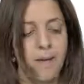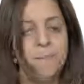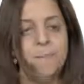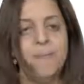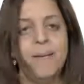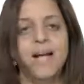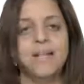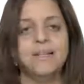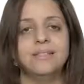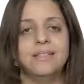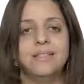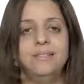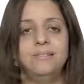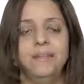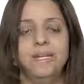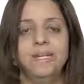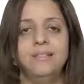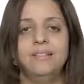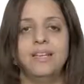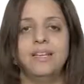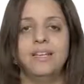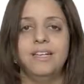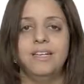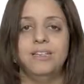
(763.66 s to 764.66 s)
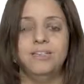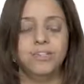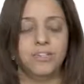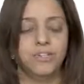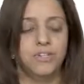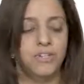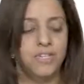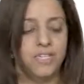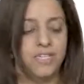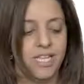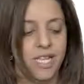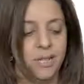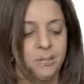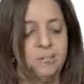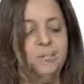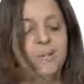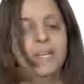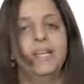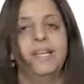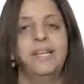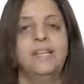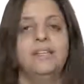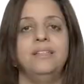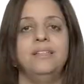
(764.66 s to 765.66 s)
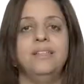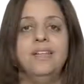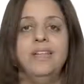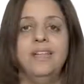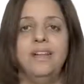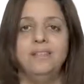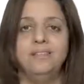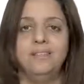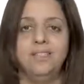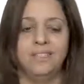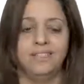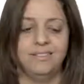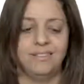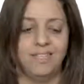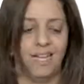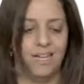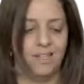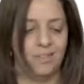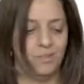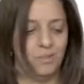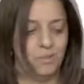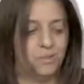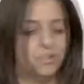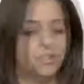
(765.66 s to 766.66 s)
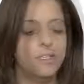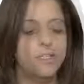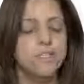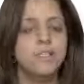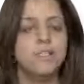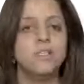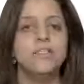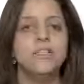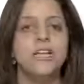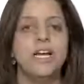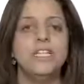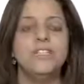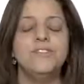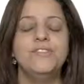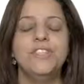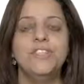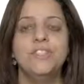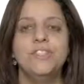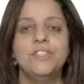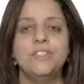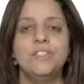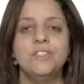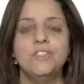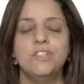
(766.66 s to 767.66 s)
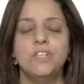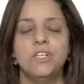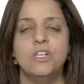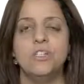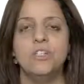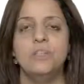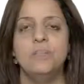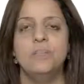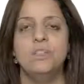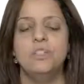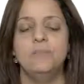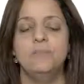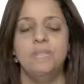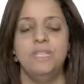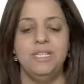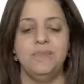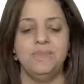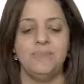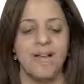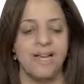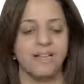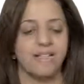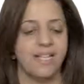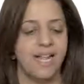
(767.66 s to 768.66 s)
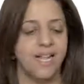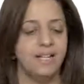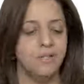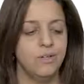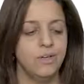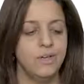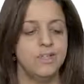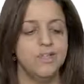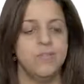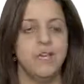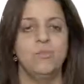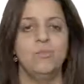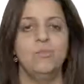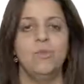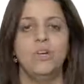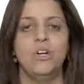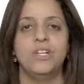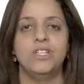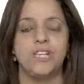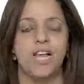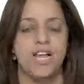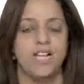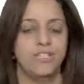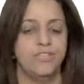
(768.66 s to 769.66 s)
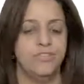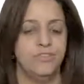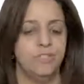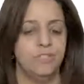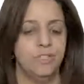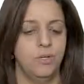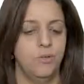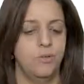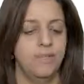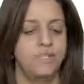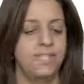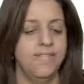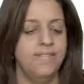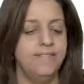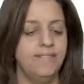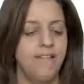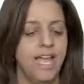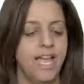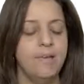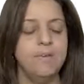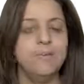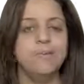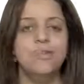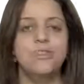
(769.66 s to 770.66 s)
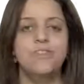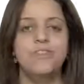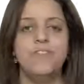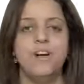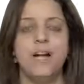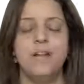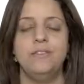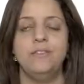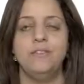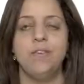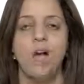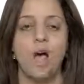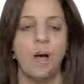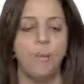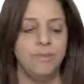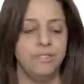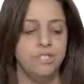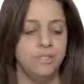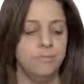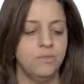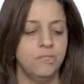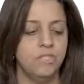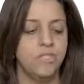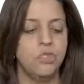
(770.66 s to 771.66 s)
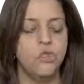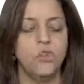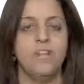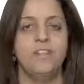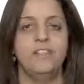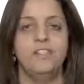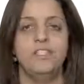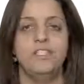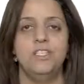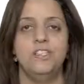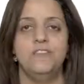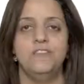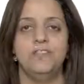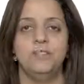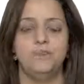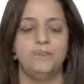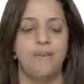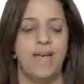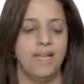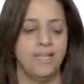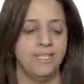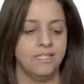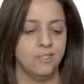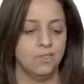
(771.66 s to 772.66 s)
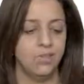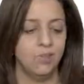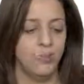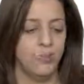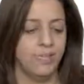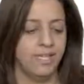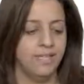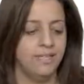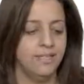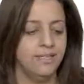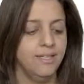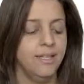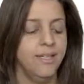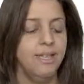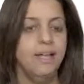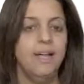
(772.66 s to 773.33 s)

max and min taking turns and playing tic-tac-toe. So the adversarial search for the minimax algorithm works as follows. It aims to find the optimal strategy for max to win